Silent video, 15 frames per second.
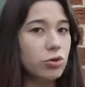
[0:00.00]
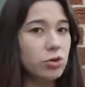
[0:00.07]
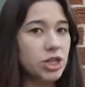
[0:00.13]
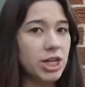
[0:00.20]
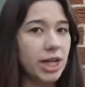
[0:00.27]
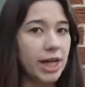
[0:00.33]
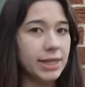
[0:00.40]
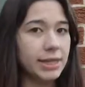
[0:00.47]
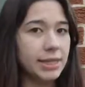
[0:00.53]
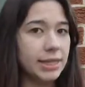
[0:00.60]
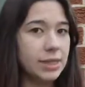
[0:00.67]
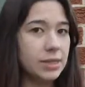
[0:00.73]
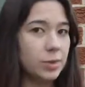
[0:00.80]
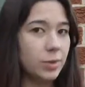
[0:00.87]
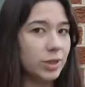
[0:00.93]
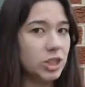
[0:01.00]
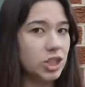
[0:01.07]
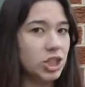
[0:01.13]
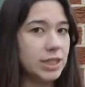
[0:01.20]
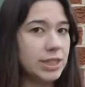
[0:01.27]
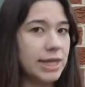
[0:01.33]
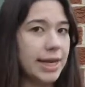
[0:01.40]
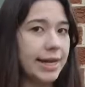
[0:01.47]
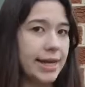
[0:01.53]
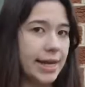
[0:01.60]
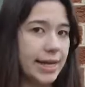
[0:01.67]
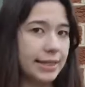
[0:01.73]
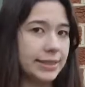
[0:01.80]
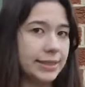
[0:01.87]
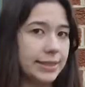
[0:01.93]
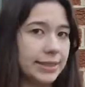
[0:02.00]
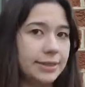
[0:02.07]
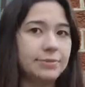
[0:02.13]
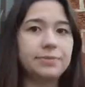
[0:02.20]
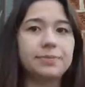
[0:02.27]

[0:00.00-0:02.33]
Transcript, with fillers: Who should answer these questions next?